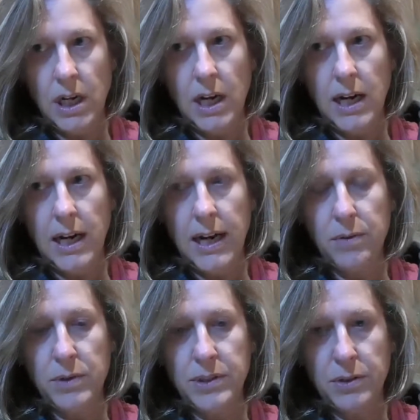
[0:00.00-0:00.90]
I
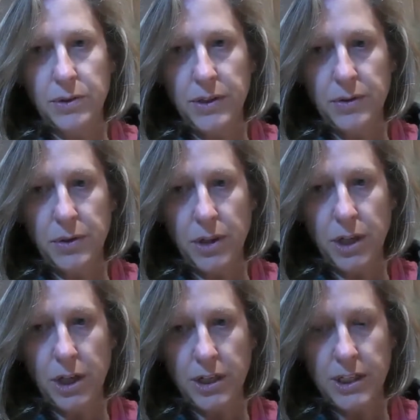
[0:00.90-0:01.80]
was going through a
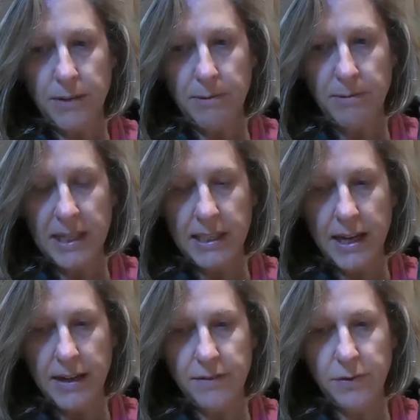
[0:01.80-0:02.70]
hard time in my life